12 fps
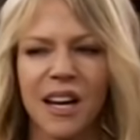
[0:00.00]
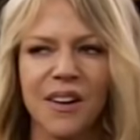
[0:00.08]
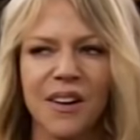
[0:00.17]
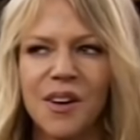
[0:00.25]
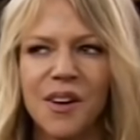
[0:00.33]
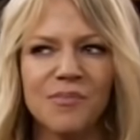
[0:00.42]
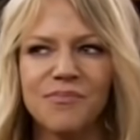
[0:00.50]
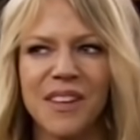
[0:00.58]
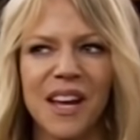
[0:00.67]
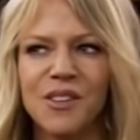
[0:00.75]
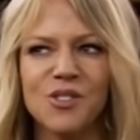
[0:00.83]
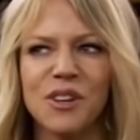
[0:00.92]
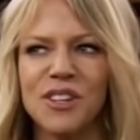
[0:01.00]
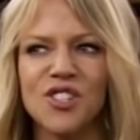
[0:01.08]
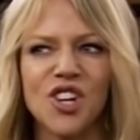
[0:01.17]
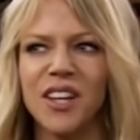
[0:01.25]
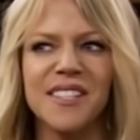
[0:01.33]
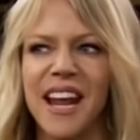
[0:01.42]
I don't know. I don't trust
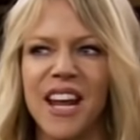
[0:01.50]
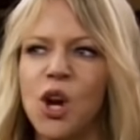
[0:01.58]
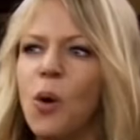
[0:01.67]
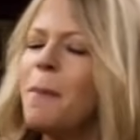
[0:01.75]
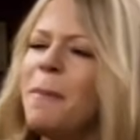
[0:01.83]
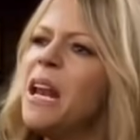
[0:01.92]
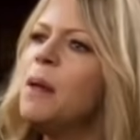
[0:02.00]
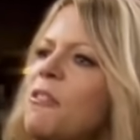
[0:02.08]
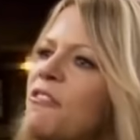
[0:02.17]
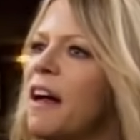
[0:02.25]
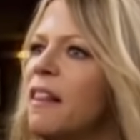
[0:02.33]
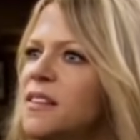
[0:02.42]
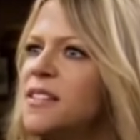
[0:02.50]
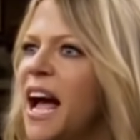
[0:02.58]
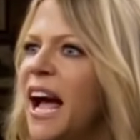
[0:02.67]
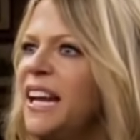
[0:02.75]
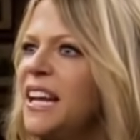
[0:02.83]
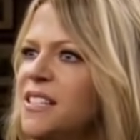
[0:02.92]
Charlie today. You know, I made him a
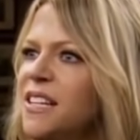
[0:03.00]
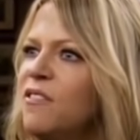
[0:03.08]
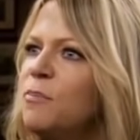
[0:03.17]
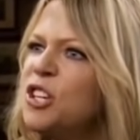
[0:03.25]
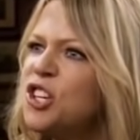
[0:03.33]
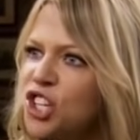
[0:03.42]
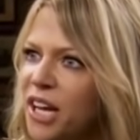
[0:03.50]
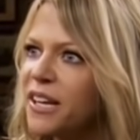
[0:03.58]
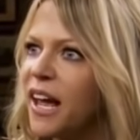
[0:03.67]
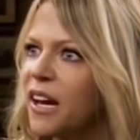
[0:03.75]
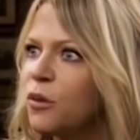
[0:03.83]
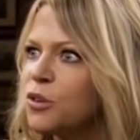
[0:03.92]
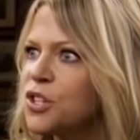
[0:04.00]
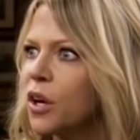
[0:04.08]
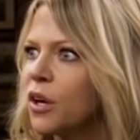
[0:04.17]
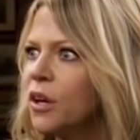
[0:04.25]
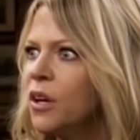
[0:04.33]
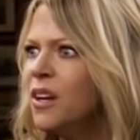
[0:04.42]
Valentine. He hasn't given me shit yet in return.